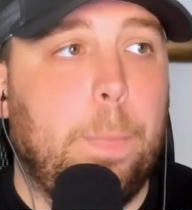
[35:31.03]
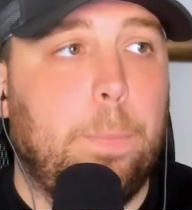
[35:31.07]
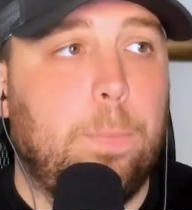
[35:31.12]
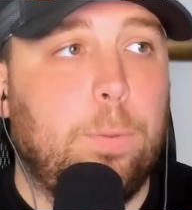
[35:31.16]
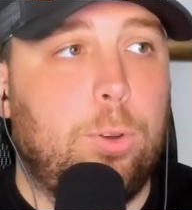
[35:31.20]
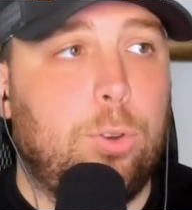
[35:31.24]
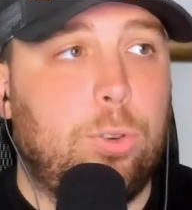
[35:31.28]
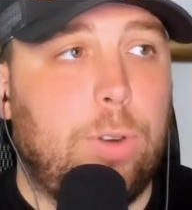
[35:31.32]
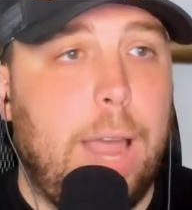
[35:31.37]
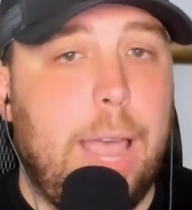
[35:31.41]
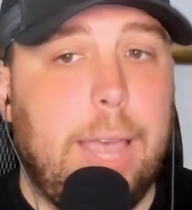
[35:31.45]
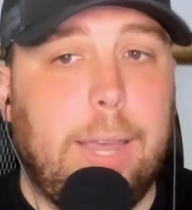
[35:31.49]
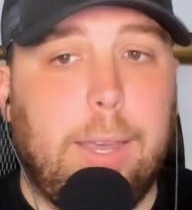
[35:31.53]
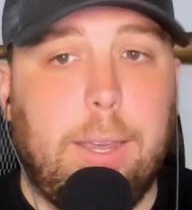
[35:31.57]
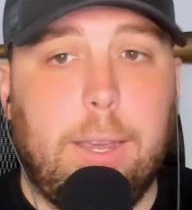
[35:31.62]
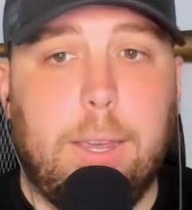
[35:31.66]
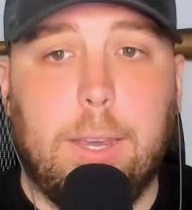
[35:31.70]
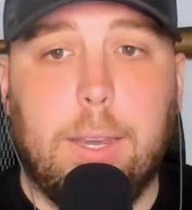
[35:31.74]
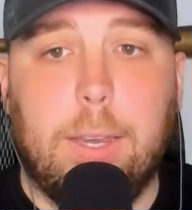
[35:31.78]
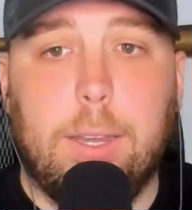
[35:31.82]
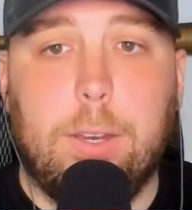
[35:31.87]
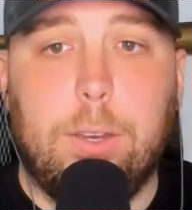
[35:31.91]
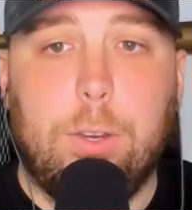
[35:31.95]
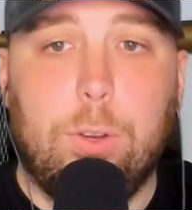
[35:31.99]

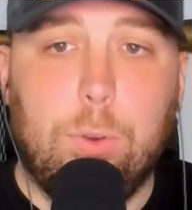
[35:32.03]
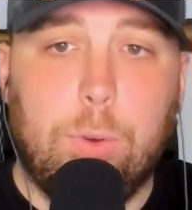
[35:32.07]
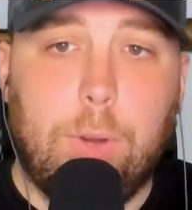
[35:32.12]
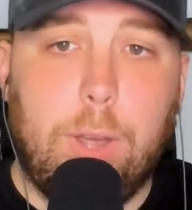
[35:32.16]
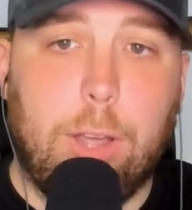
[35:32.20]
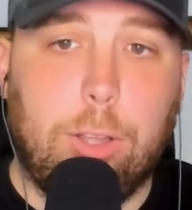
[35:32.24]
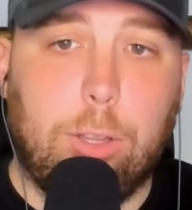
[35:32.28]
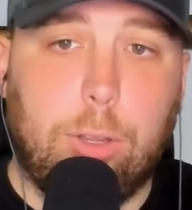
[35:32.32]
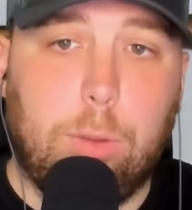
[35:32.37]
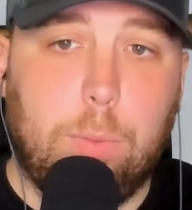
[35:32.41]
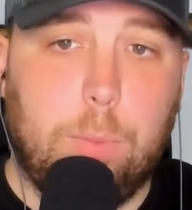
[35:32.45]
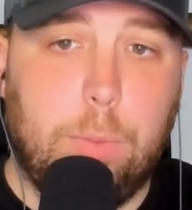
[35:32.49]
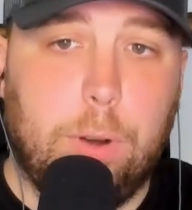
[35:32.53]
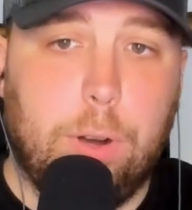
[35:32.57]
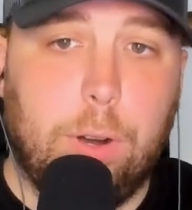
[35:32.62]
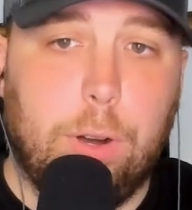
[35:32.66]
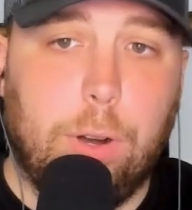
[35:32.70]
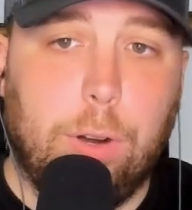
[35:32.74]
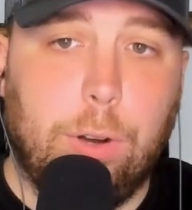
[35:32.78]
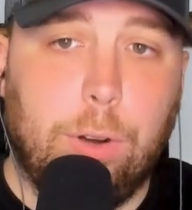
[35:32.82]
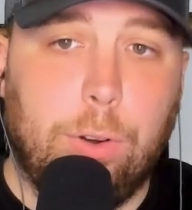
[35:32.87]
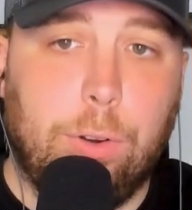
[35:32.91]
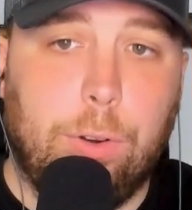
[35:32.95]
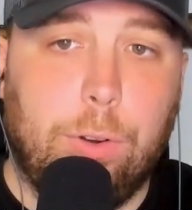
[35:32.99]
tracking new
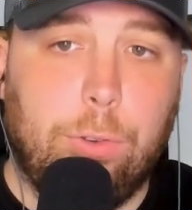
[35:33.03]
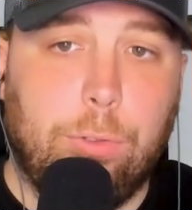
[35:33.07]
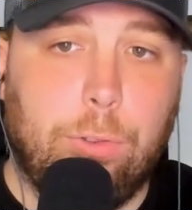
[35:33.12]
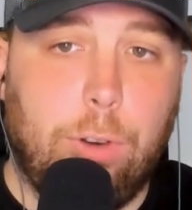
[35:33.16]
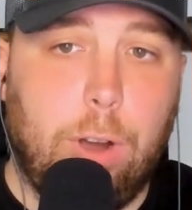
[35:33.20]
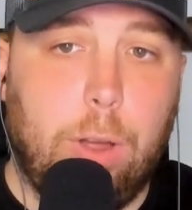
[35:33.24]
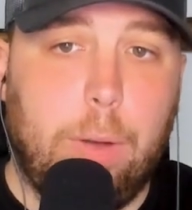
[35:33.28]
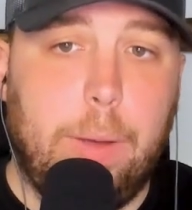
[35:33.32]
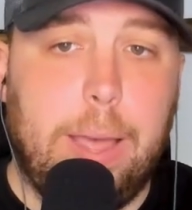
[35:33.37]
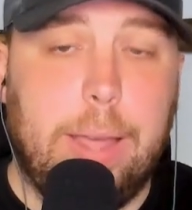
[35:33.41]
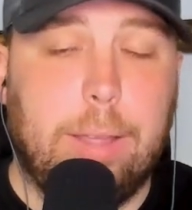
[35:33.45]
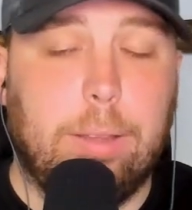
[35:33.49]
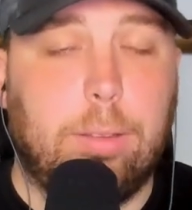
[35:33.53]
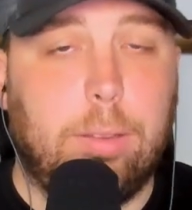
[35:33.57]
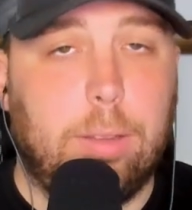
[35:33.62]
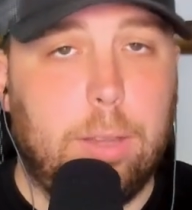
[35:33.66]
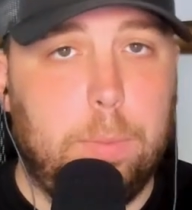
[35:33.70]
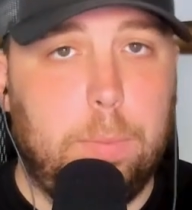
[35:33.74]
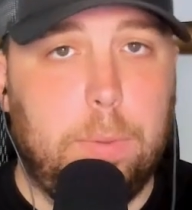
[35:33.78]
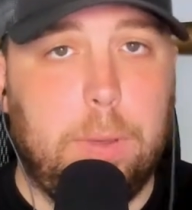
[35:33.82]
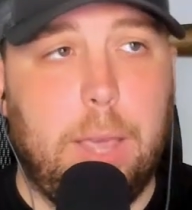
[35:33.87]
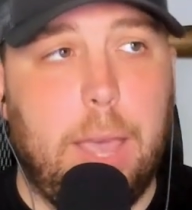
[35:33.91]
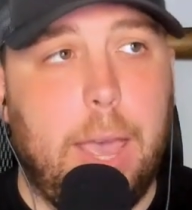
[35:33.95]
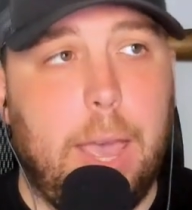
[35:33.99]
customer ROAS,
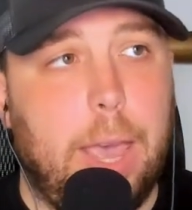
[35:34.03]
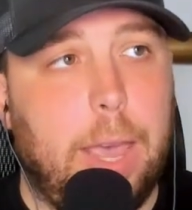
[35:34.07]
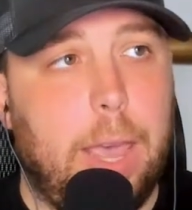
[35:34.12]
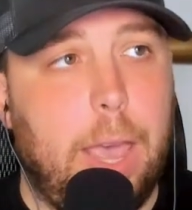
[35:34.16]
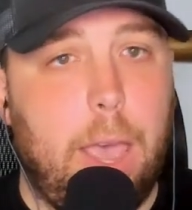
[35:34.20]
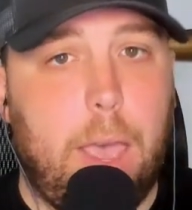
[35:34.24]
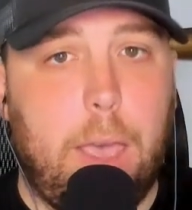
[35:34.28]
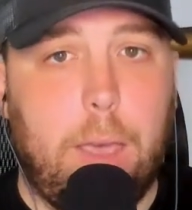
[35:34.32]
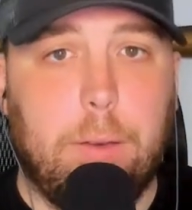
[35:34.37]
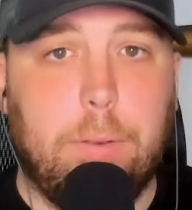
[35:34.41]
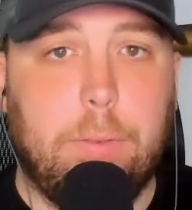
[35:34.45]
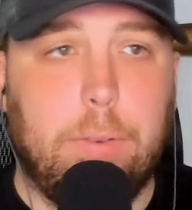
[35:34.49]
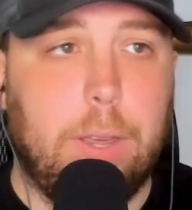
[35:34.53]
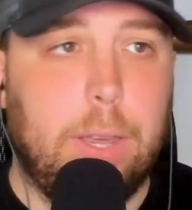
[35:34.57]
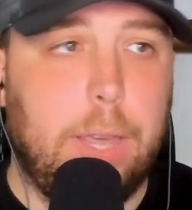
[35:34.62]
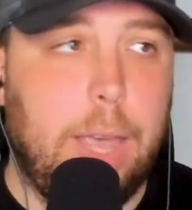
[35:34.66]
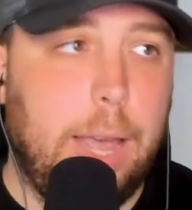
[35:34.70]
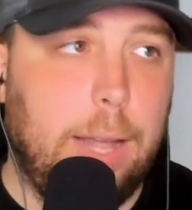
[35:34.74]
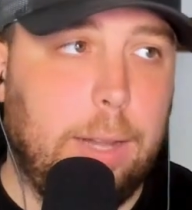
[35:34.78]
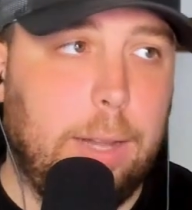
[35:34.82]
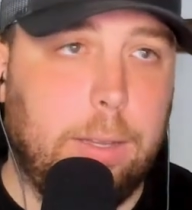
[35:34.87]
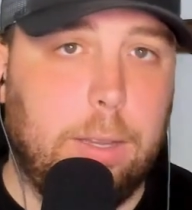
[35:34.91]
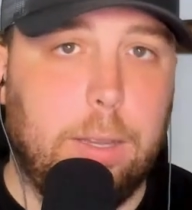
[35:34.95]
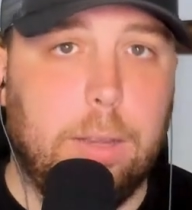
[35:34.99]
CPA,
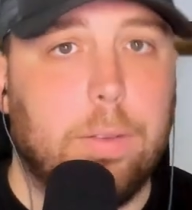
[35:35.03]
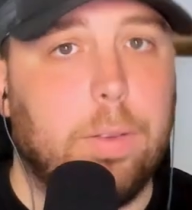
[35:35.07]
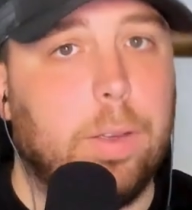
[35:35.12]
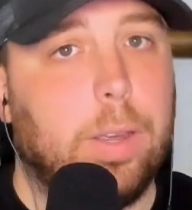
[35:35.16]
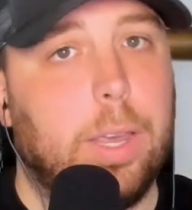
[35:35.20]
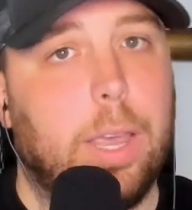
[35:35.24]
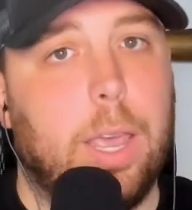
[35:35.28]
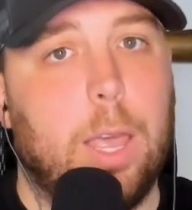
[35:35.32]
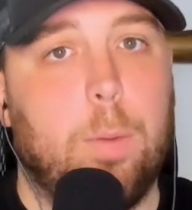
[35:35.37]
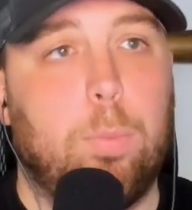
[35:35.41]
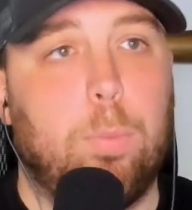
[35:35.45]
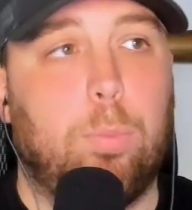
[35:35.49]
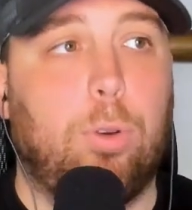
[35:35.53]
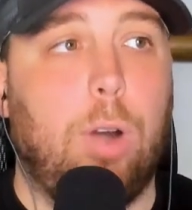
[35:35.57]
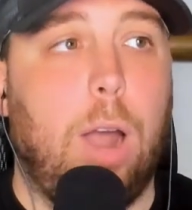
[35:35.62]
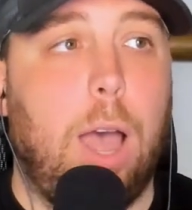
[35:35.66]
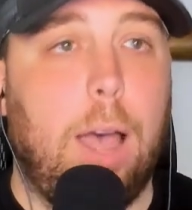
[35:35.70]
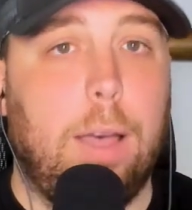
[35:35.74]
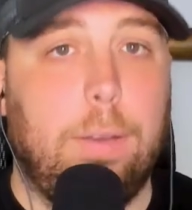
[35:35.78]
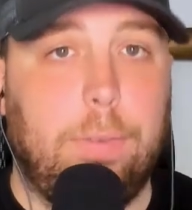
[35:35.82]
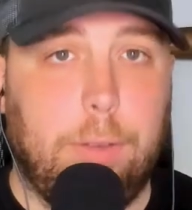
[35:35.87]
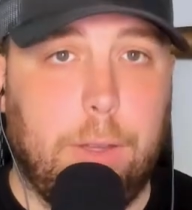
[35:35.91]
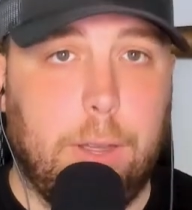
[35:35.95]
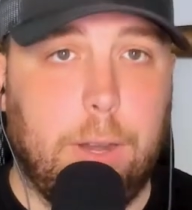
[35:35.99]
AOV, LTV, and
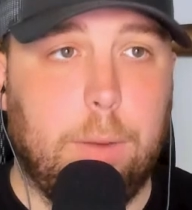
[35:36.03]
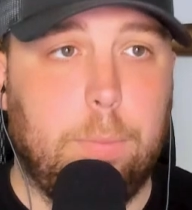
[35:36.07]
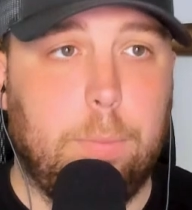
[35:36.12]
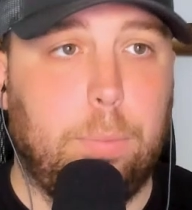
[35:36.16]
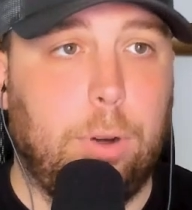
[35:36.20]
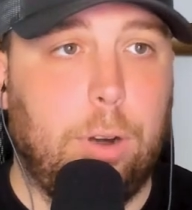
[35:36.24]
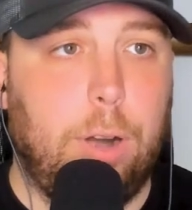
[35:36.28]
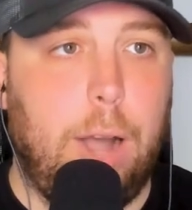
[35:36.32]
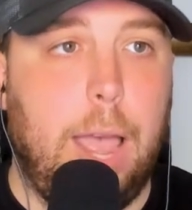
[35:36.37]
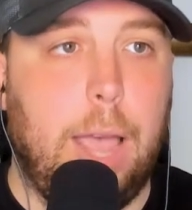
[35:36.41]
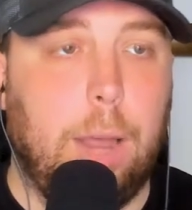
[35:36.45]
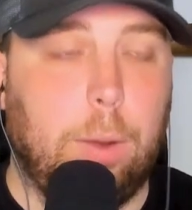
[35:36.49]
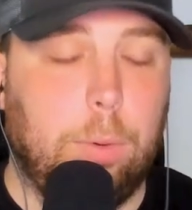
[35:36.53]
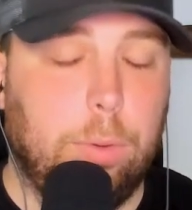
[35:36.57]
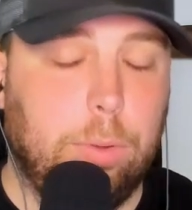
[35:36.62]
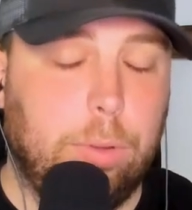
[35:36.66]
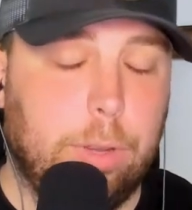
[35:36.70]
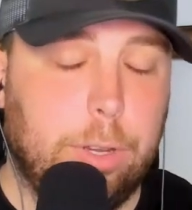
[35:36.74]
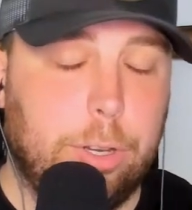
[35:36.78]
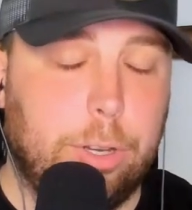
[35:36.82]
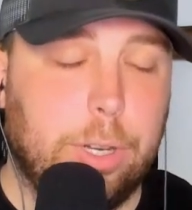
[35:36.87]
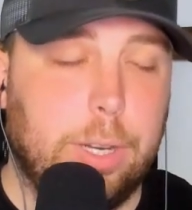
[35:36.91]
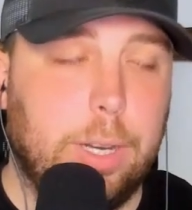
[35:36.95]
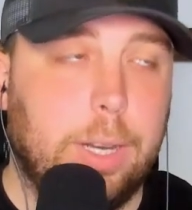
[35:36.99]
profit per
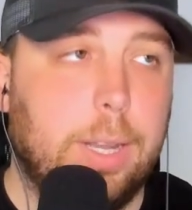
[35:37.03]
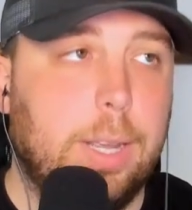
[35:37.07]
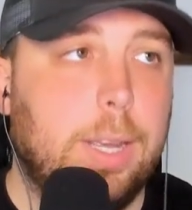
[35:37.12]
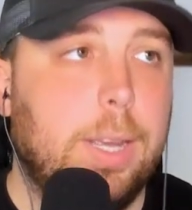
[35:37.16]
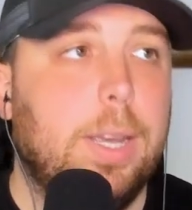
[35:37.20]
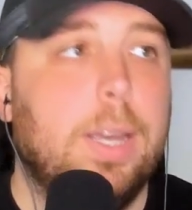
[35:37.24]
acquisition